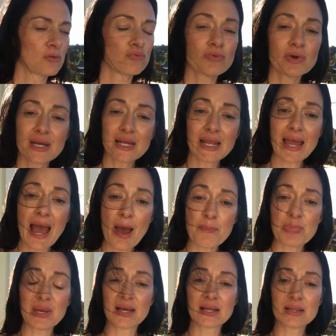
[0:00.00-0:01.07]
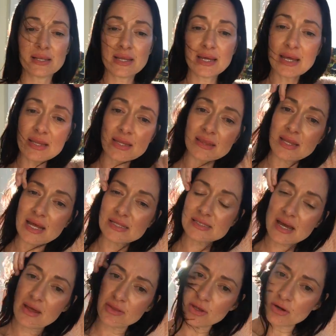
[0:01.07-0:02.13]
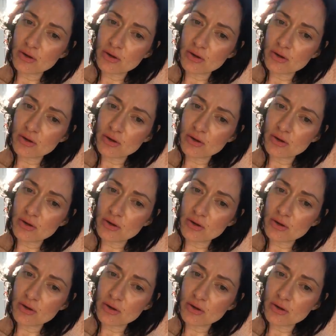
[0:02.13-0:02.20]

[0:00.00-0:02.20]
really happy and clear that that's how the